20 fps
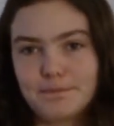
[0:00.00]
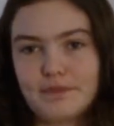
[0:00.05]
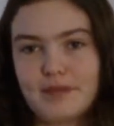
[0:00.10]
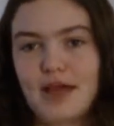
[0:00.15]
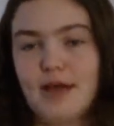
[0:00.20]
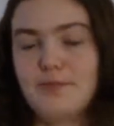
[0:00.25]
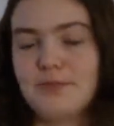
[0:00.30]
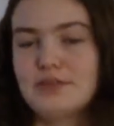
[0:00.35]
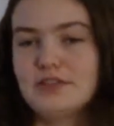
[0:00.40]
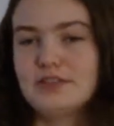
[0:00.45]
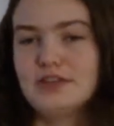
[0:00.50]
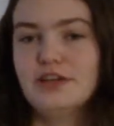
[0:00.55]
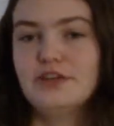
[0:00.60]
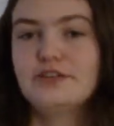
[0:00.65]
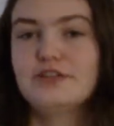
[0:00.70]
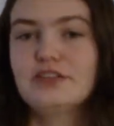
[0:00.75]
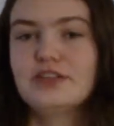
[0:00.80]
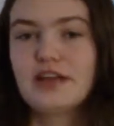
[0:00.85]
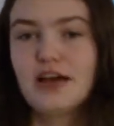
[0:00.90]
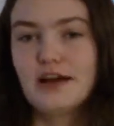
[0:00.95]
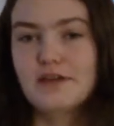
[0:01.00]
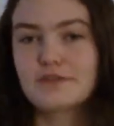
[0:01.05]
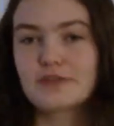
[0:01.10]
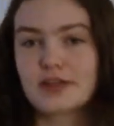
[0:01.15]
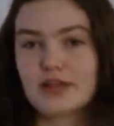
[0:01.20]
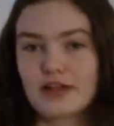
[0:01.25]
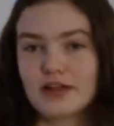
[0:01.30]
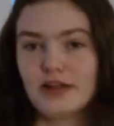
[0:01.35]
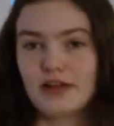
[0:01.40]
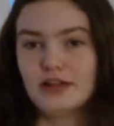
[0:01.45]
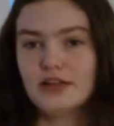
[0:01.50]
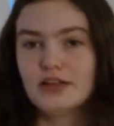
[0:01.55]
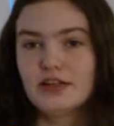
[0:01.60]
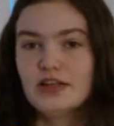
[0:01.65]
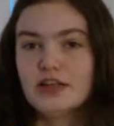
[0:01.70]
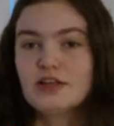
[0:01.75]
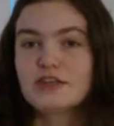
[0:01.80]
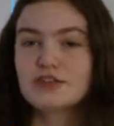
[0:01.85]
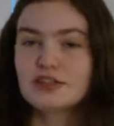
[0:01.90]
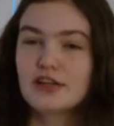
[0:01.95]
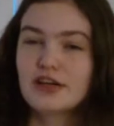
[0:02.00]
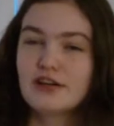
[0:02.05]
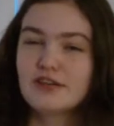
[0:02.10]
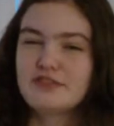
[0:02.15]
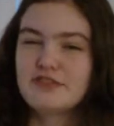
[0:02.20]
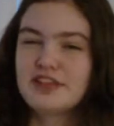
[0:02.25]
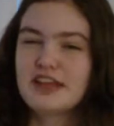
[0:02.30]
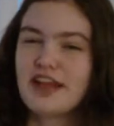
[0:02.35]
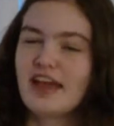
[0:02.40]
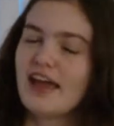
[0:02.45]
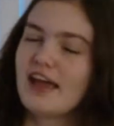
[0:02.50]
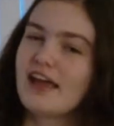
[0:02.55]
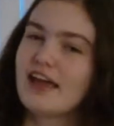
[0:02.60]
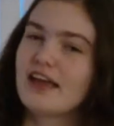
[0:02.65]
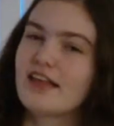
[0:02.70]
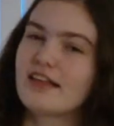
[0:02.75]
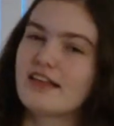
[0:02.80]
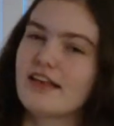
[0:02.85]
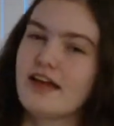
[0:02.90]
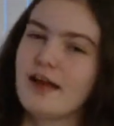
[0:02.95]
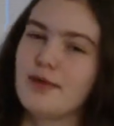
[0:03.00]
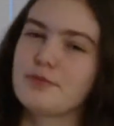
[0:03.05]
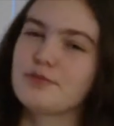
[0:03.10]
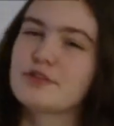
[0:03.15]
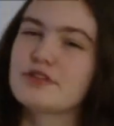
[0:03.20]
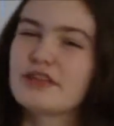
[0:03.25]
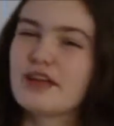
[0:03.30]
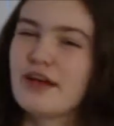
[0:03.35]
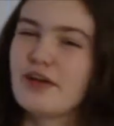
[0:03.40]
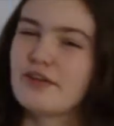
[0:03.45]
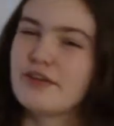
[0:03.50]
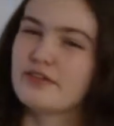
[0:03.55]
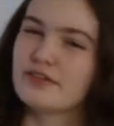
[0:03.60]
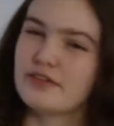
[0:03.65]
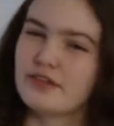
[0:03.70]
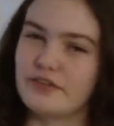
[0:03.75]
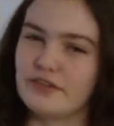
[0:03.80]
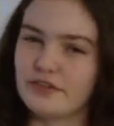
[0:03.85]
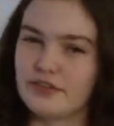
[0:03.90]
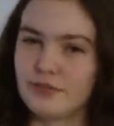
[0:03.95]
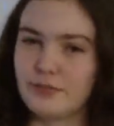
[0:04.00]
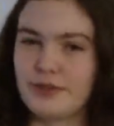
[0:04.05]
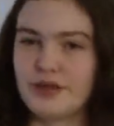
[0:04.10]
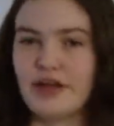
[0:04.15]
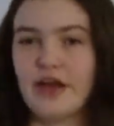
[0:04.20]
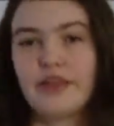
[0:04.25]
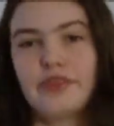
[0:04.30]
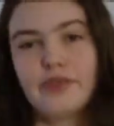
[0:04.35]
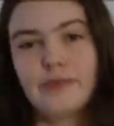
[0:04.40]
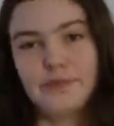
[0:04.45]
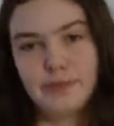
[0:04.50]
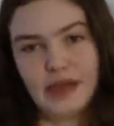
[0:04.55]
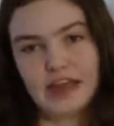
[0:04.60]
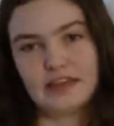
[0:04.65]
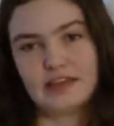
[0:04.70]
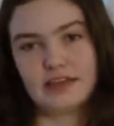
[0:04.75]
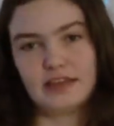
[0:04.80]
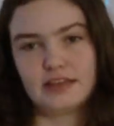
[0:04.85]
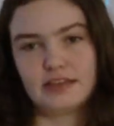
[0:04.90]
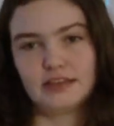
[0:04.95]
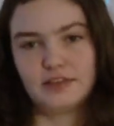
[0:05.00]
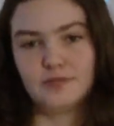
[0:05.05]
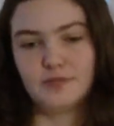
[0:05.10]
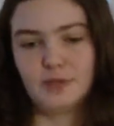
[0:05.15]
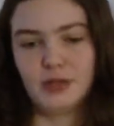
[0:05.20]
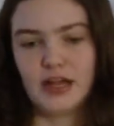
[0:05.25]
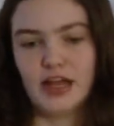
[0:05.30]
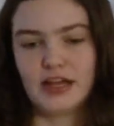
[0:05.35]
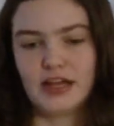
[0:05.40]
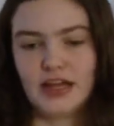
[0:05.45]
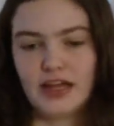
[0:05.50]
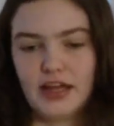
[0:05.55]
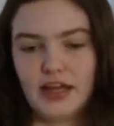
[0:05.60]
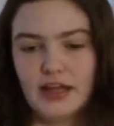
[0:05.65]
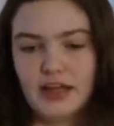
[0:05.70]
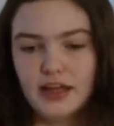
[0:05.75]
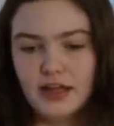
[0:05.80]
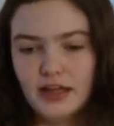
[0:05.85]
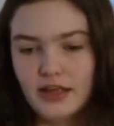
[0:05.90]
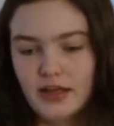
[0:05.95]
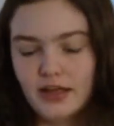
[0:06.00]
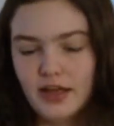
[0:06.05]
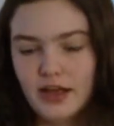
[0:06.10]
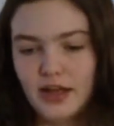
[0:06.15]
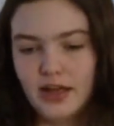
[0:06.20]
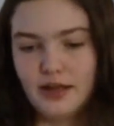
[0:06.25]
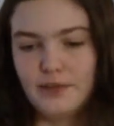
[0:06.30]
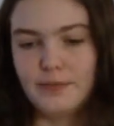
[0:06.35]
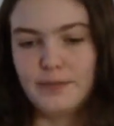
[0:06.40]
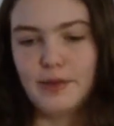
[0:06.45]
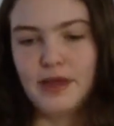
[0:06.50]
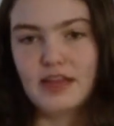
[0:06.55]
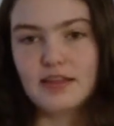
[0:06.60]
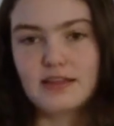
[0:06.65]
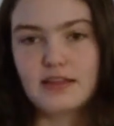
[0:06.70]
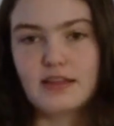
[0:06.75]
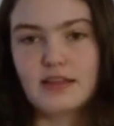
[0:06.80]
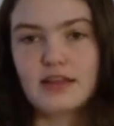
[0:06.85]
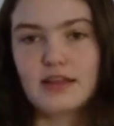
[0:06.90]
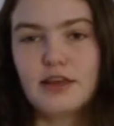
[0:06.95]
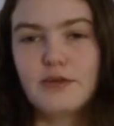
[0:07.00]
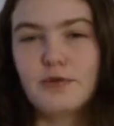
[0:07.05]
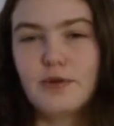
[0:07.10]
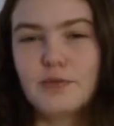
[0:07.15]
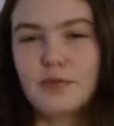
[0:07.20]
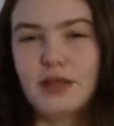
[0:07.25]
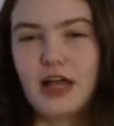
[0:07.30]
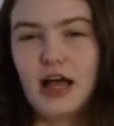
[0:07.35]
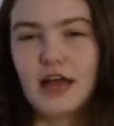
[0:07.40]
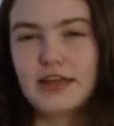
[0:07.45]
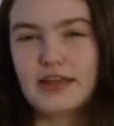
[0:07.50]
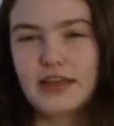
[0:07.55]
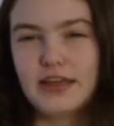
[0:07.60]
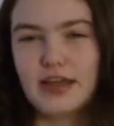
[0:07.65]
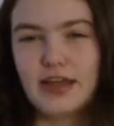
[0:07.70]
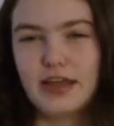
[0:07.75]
episode to cover it all. So today's episode is going to be on the basics of blocking. Basically what blocking